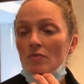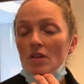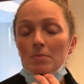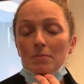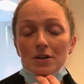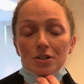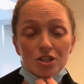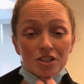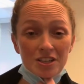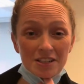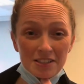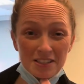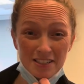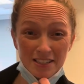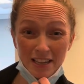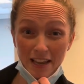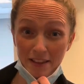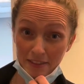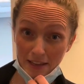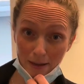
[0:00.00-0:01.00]
But she's gonna
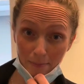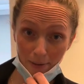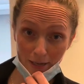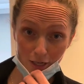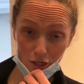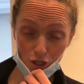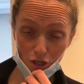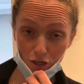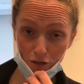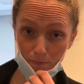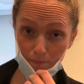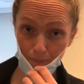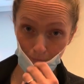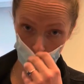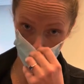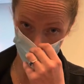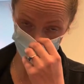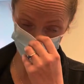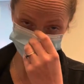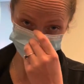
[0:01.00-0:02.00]
send that picture
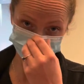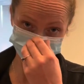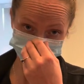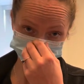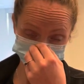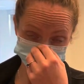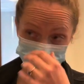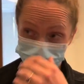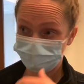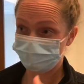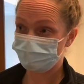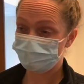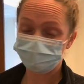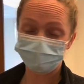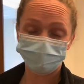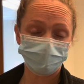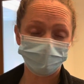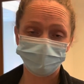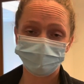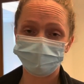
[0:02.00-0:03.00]
to
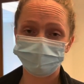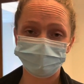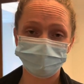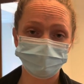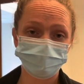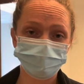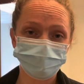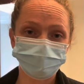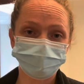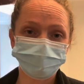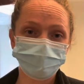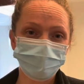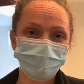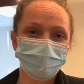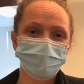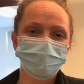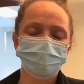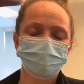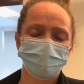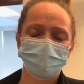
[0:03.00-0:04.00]
all of her
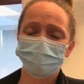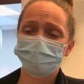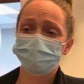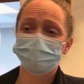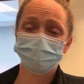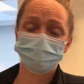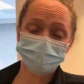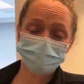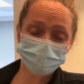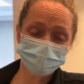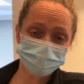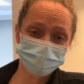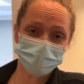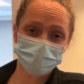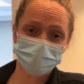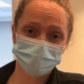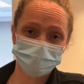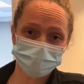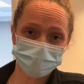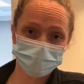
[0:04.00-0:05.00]
friends in
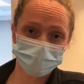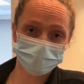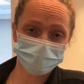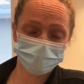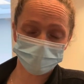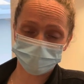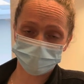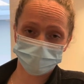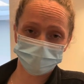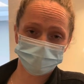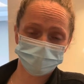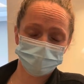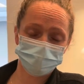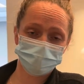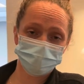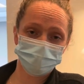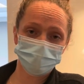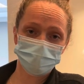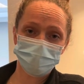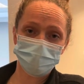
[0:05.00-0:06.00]
jams and all of
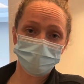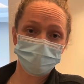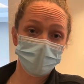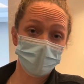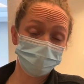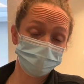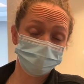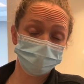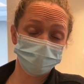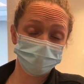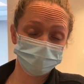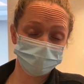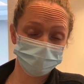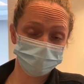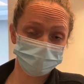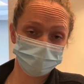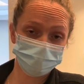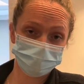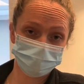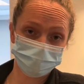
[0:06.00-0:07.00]
their other
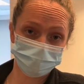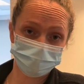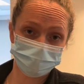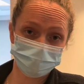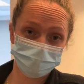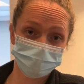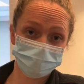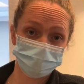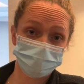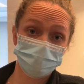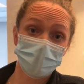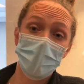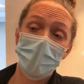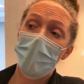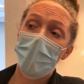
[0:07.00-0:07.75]
business associates